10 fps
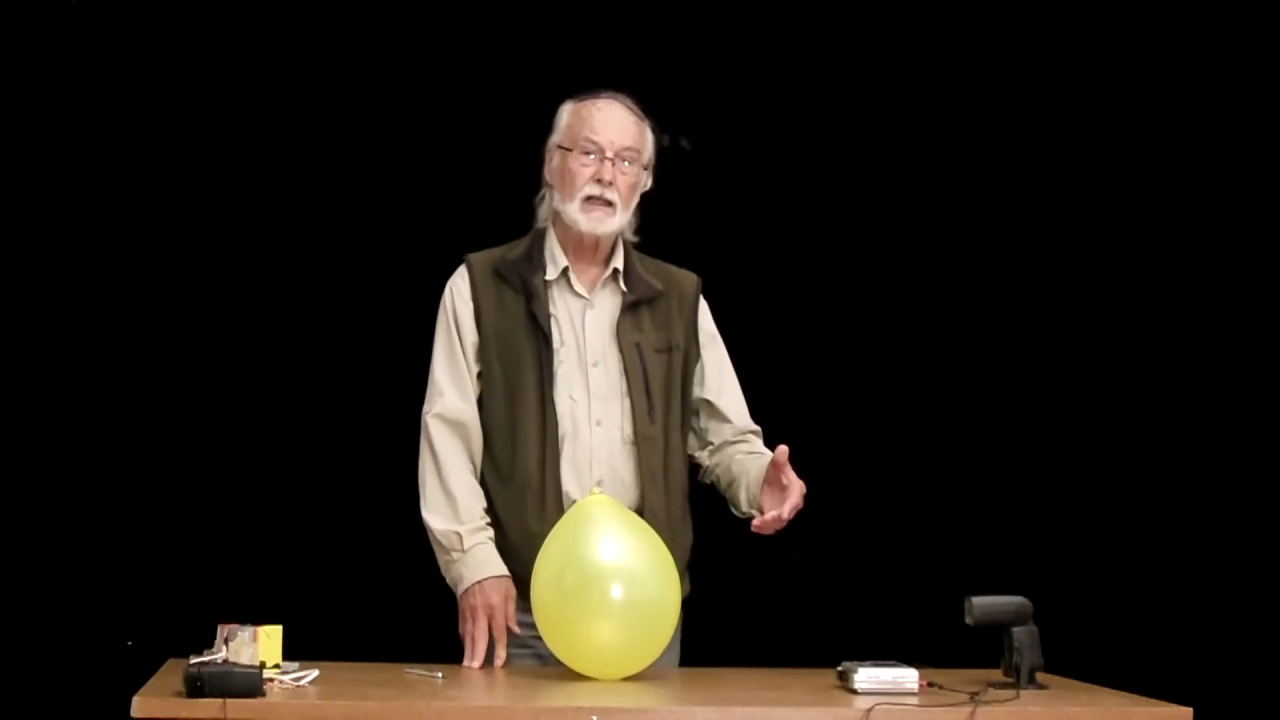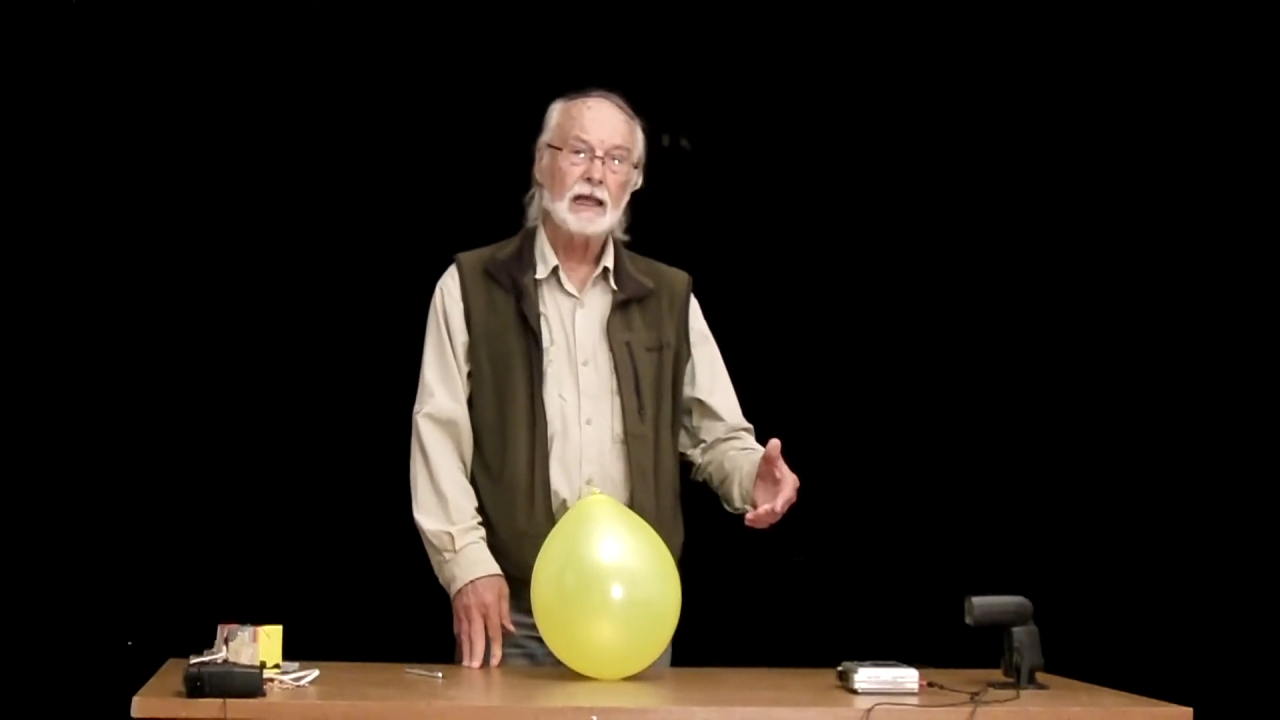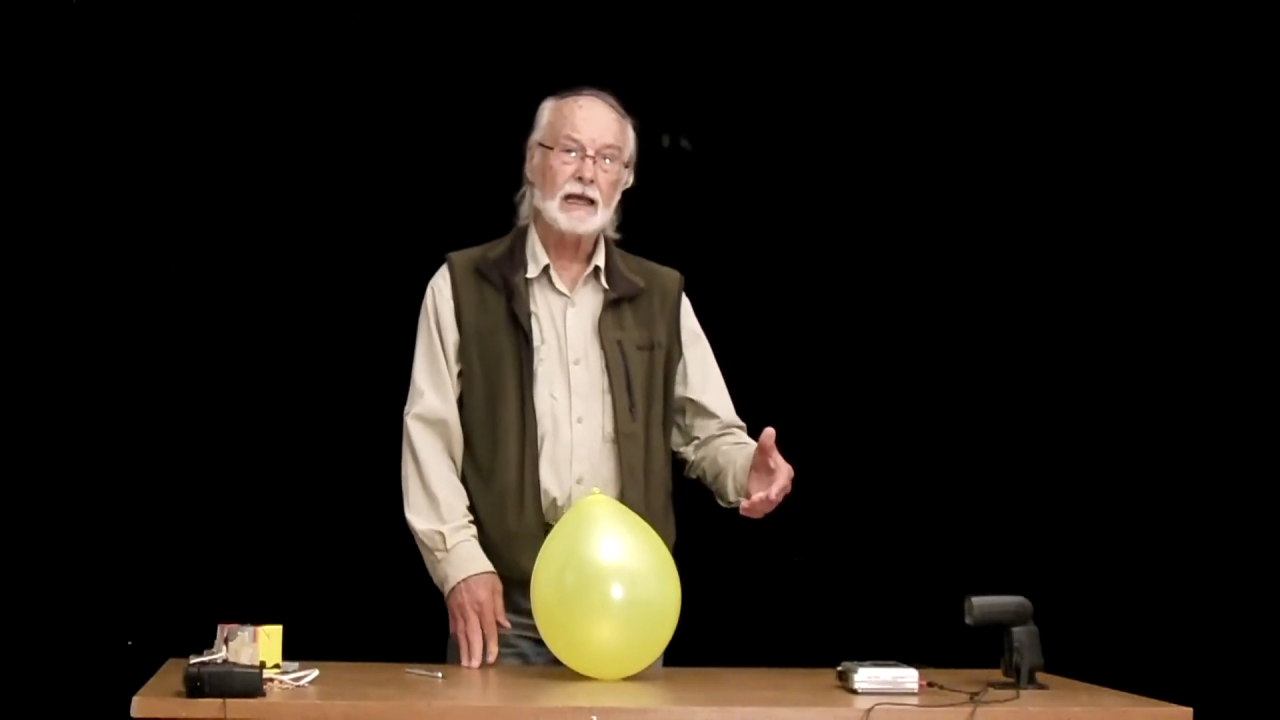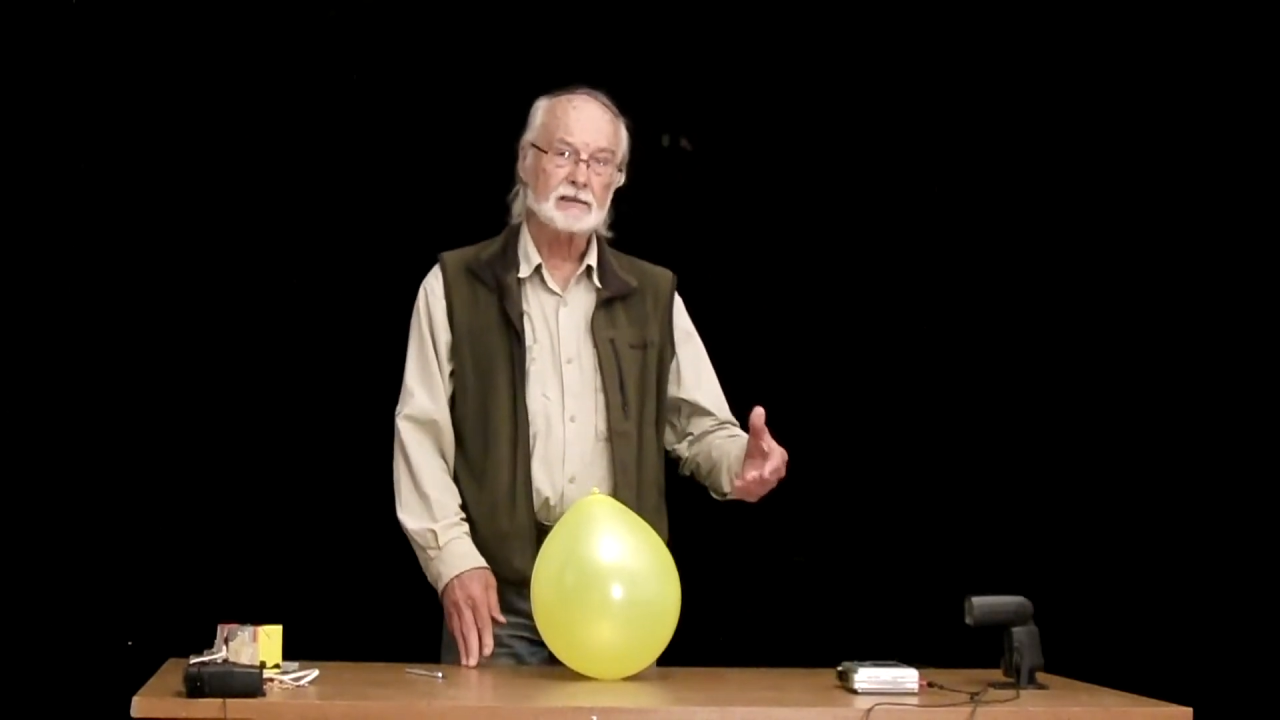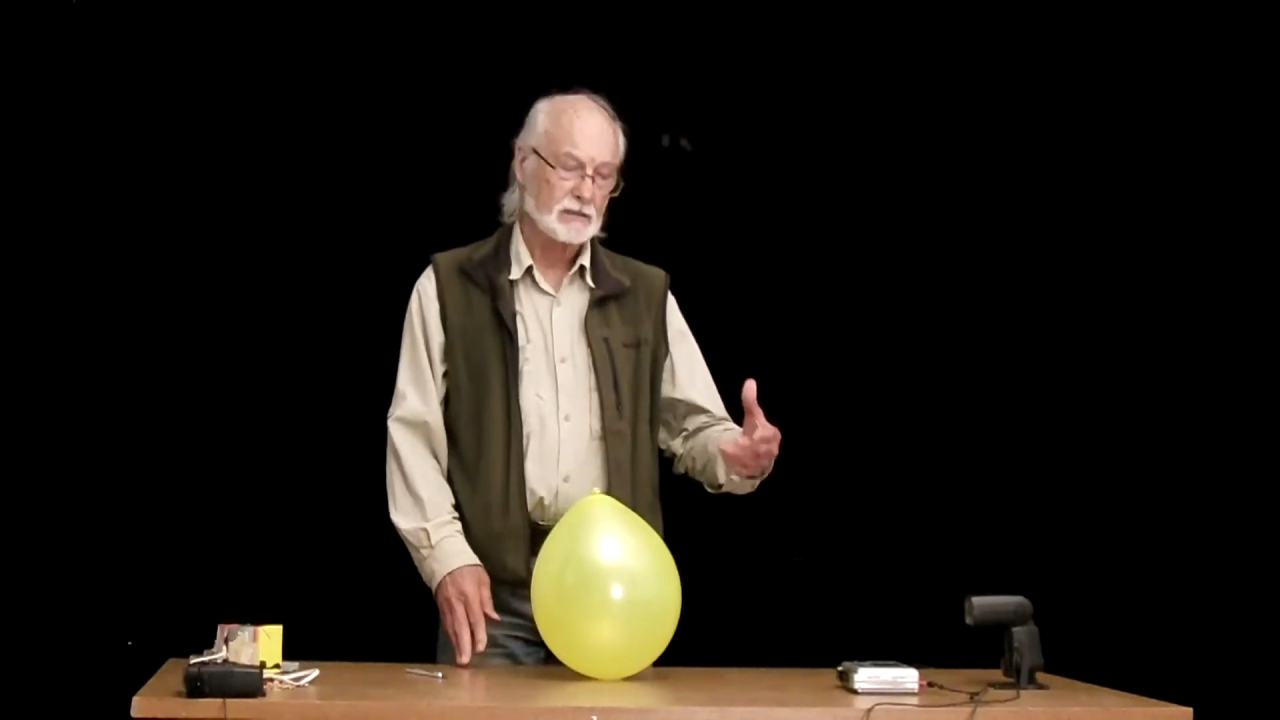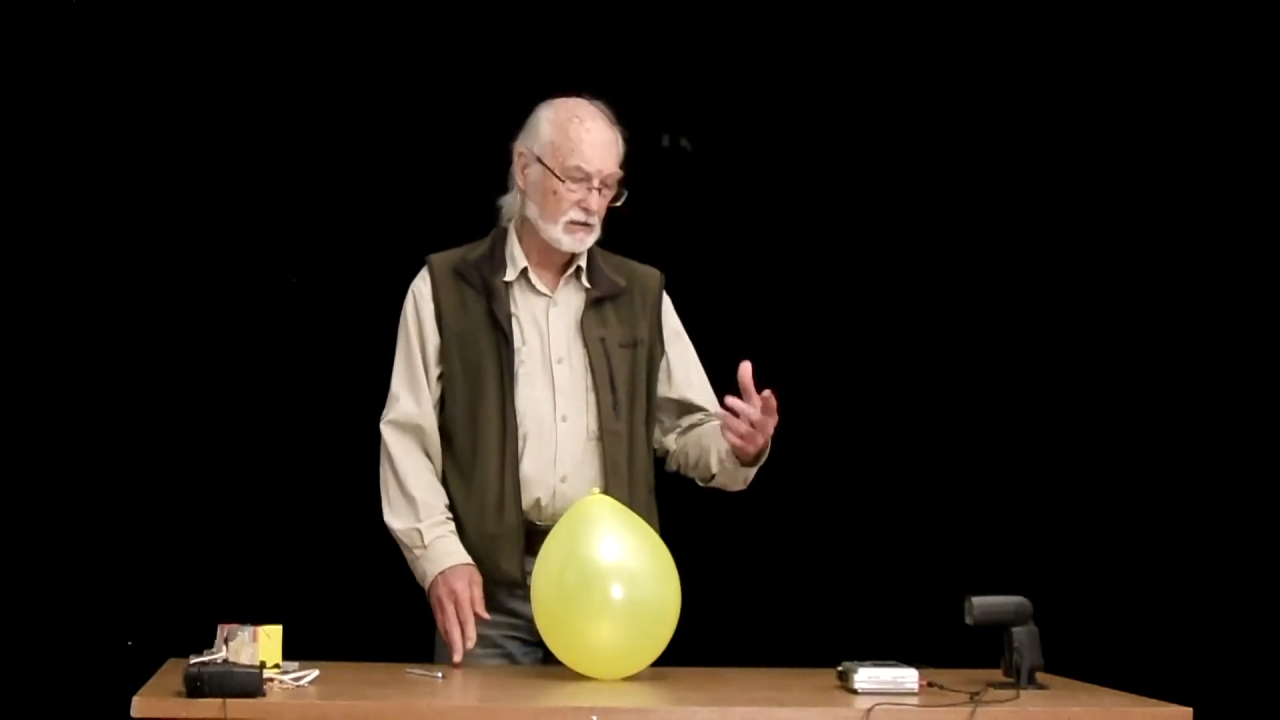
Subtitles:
has